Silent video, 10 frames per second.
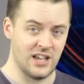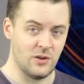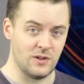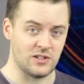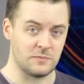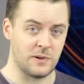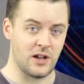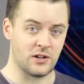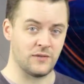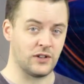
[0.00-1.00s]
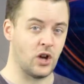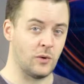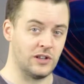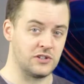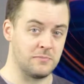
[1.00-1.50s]
which is part of the
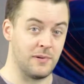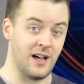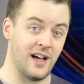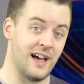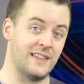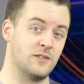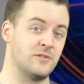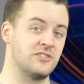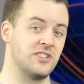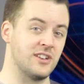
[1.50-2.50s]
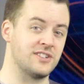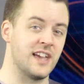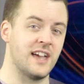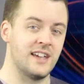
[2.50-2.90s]
coalition behind the research,